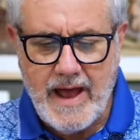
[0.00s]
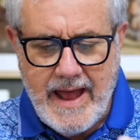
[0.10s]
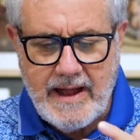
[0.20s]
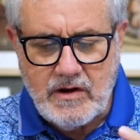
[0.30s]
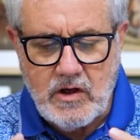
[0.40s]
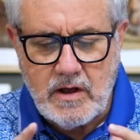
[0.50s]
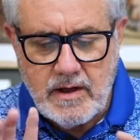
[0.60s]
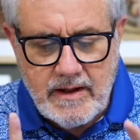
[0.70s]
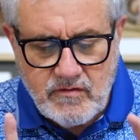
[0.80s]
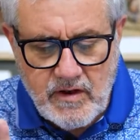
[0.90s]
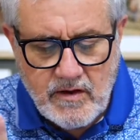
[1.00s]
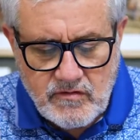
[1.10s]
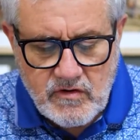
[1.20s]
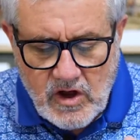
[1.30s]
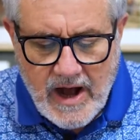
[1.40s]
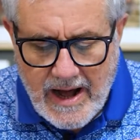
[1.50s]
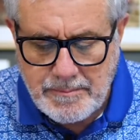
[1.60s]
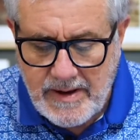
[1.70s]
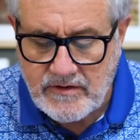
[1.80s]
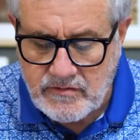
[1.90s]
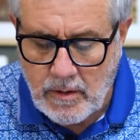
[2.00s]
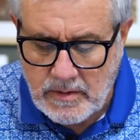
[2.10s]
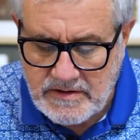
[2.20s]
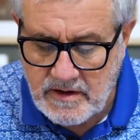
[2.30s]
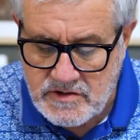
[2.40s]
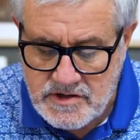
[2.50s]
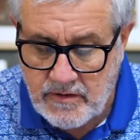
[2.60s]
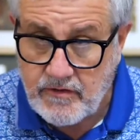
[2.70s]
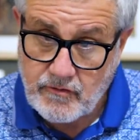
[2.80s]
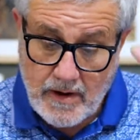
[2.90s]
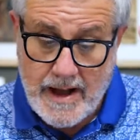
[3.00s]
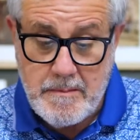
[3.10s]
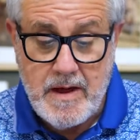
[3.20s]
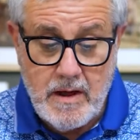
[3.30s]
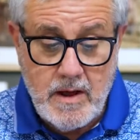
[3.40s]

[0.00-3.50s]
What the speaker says: And it says God pays no attention to this crime.